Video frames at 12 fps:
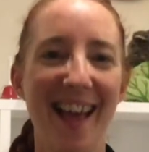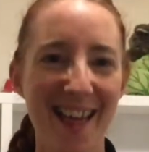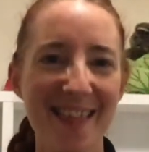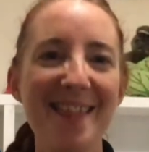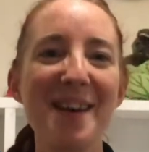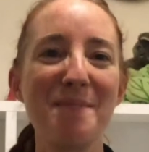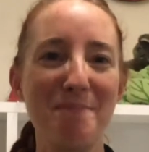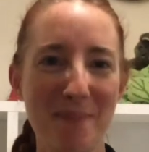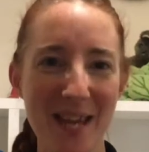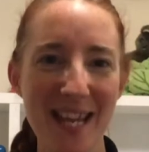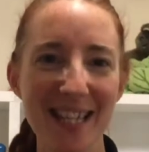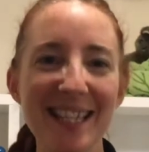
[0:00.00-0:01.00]
The
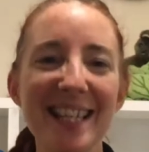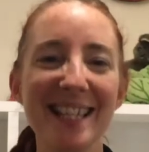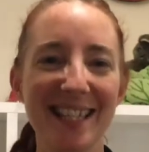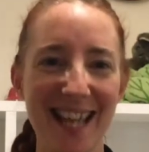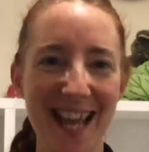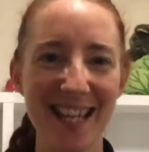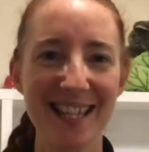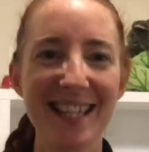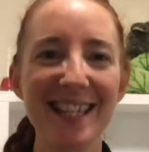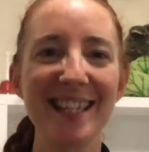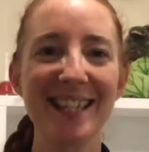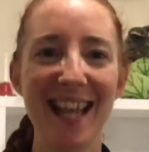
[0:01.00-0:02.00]
beat stays
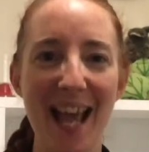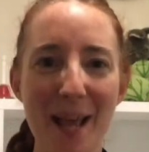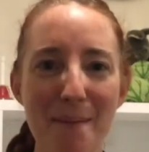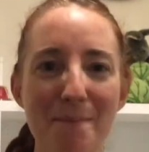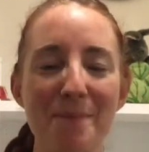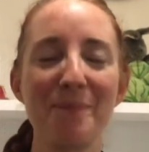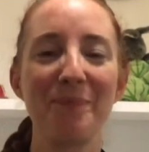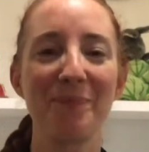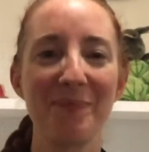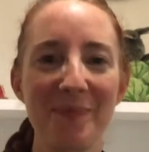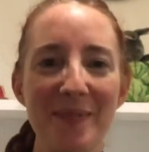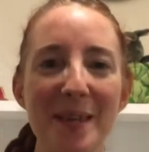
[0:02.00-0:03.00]
the same.
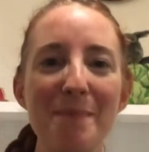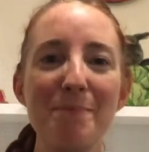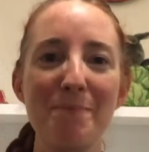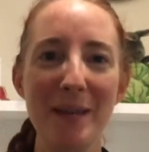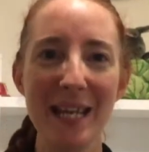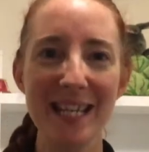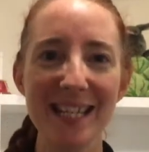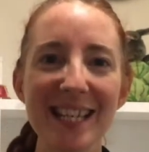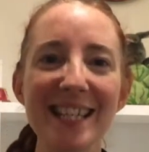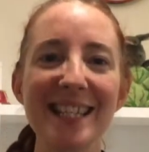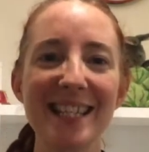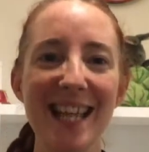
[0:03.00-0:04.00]
The beat
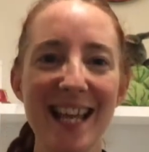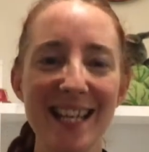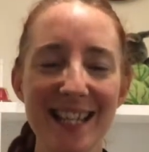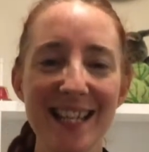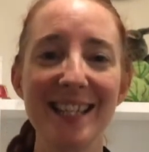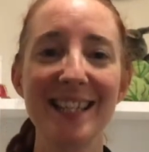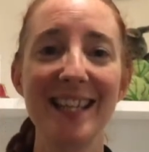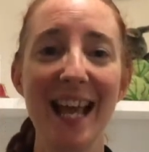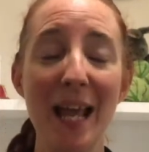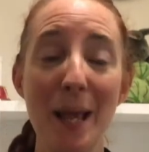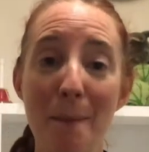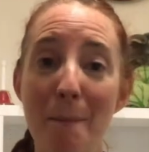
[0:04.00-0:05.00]
stays the
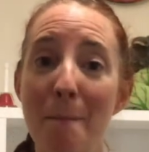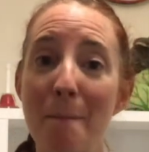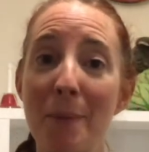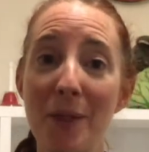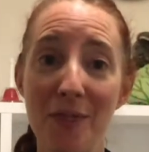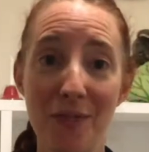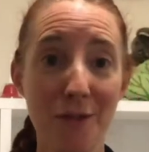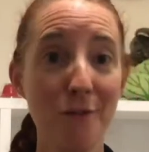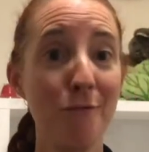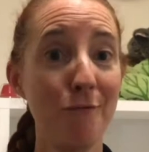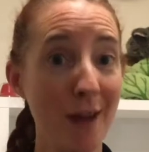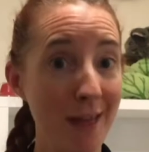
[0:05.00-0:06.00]
same, but the
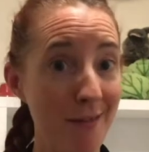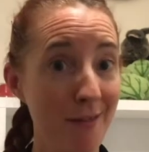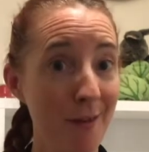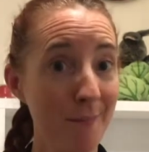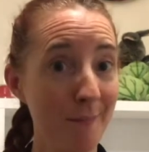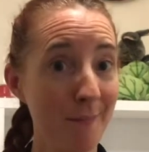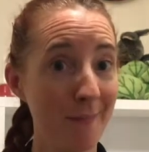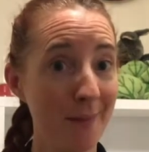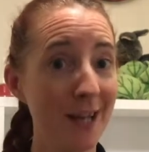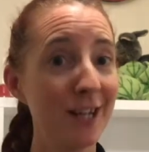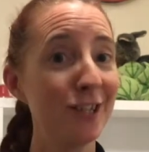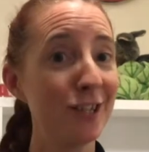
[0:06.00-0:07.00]
rhythm
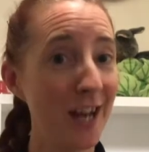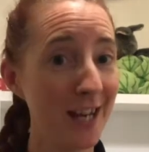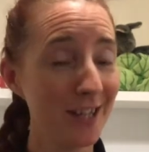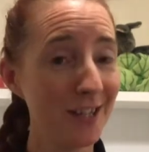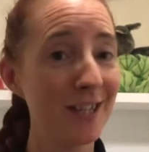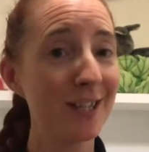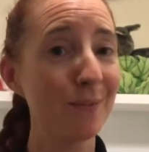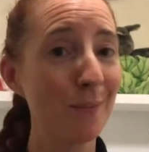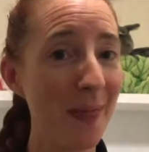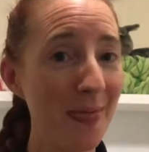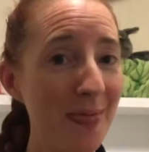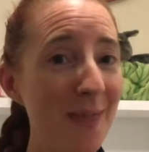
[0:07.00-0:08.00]
changes
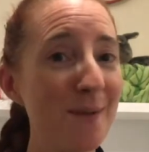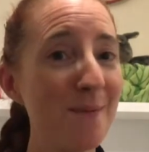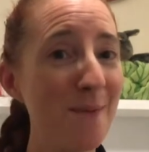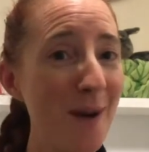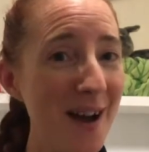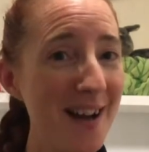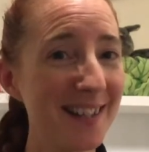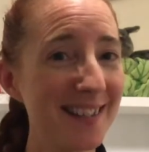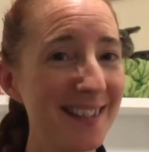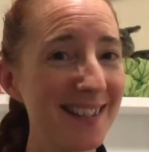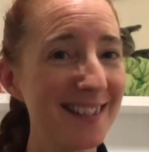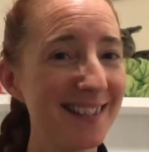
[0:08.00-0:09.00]
with the
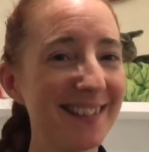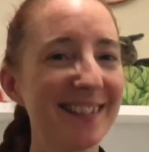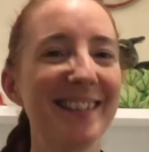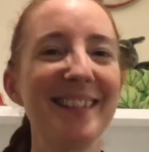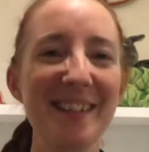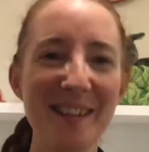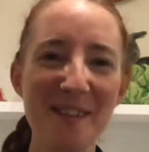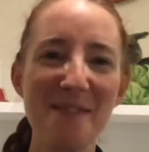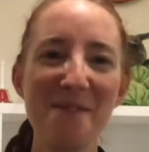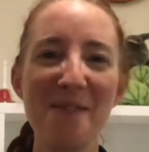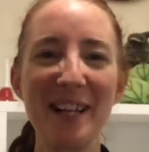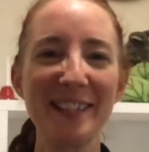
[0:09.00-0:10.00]
words.
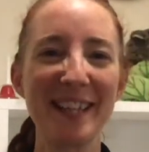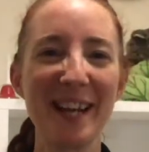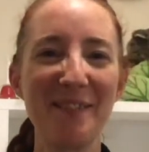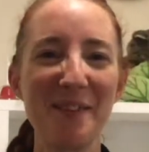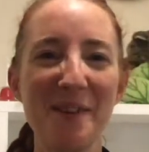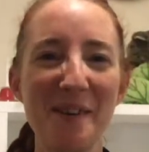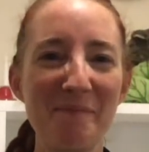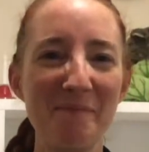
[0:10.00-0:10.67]
Well done, everyone.